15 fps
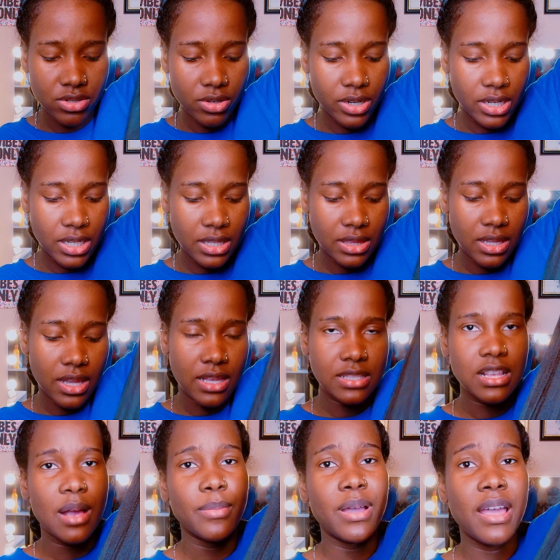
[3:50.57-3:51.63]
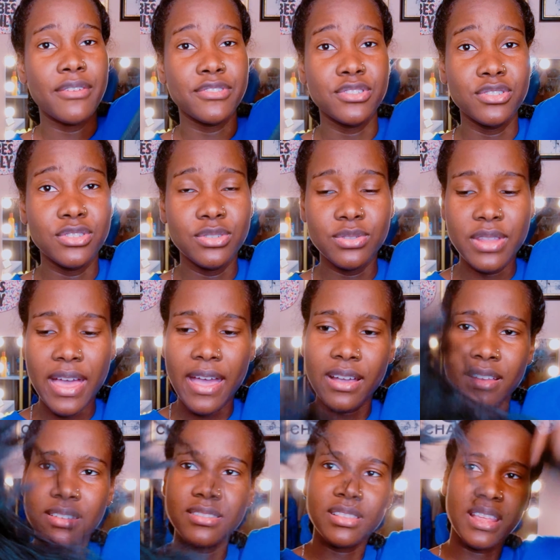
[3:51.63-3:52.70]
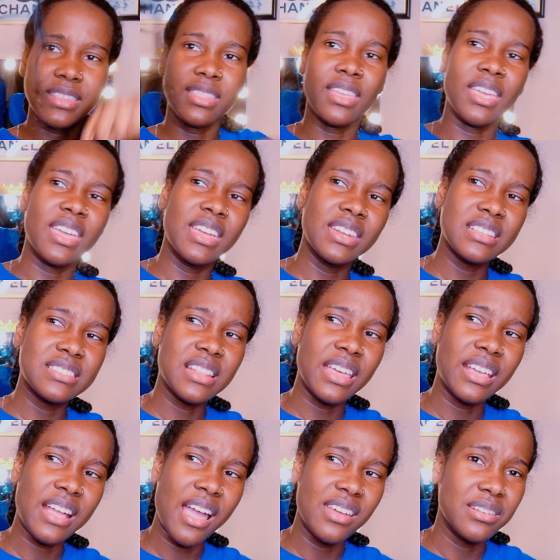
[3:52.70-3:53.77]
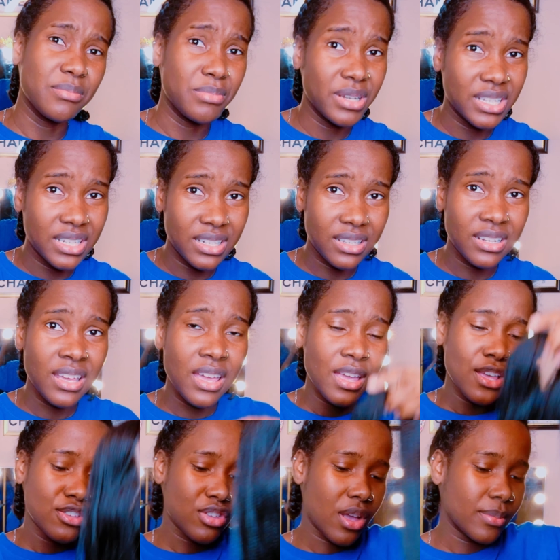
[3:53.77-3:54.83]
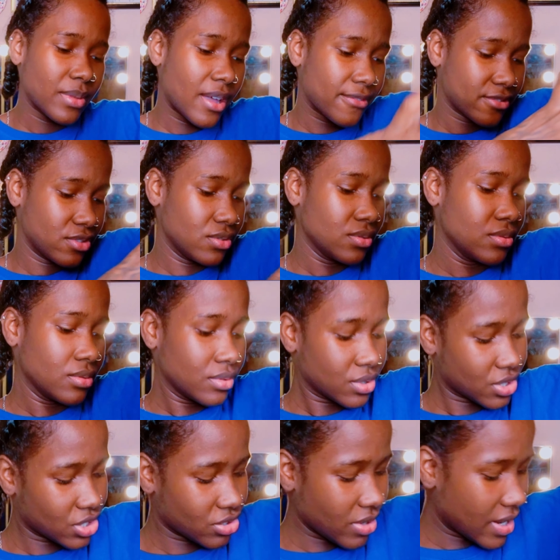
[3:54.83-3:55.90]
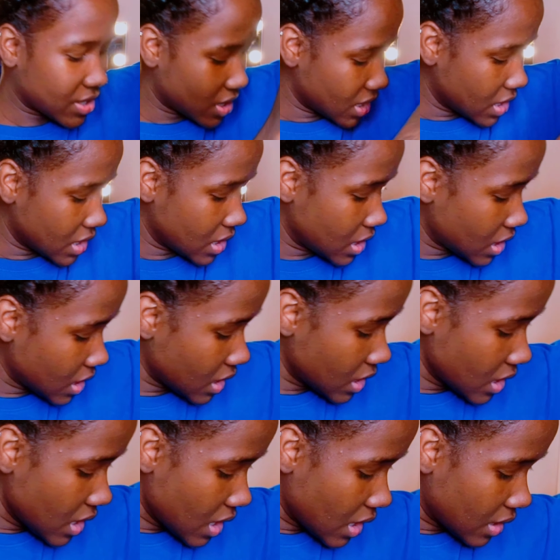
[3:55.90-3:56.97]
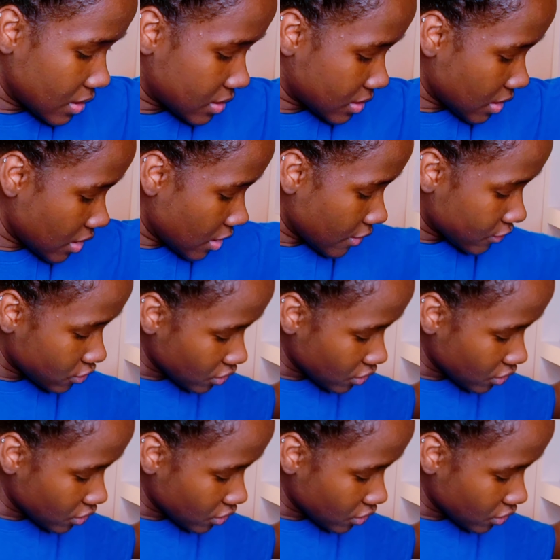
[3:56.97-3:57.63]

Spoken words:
or anything, so I'm gonna have to do that, because like the end is like kind of blunt, so I'm gonna have to stretch it and stuff.